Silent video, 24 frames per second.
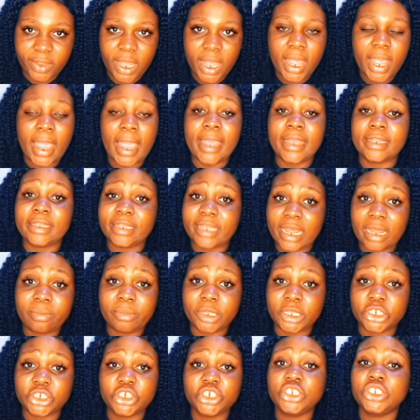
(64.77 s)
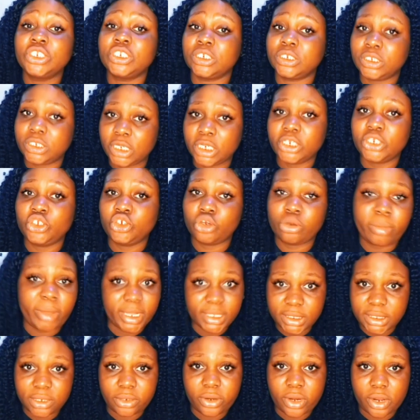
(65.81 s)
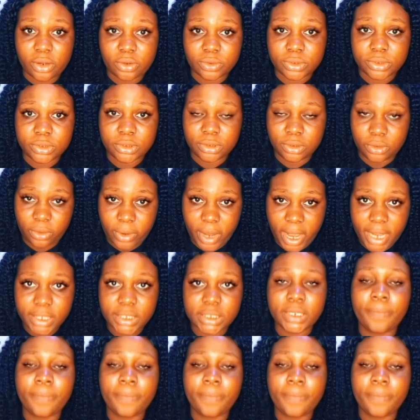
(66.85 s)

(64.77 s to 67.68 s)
and damage the denture materials. All right,